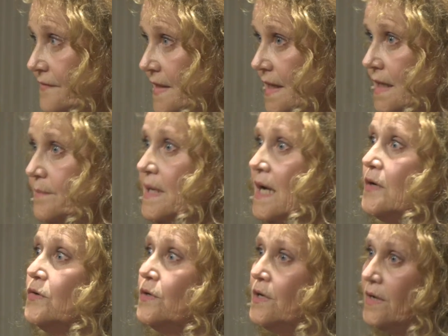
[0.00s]
like I'm
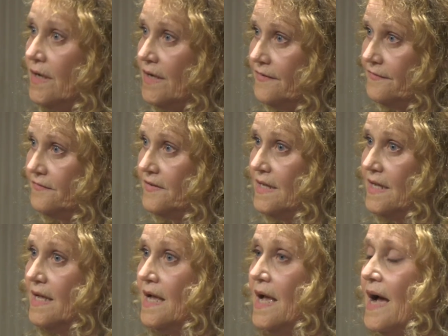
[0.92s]
not good enough,
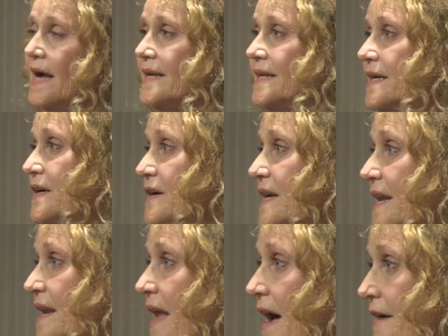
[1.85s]
I'd hear
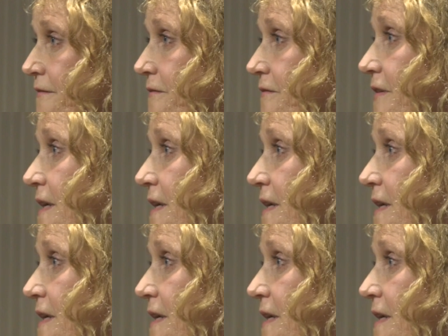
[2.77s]
enough,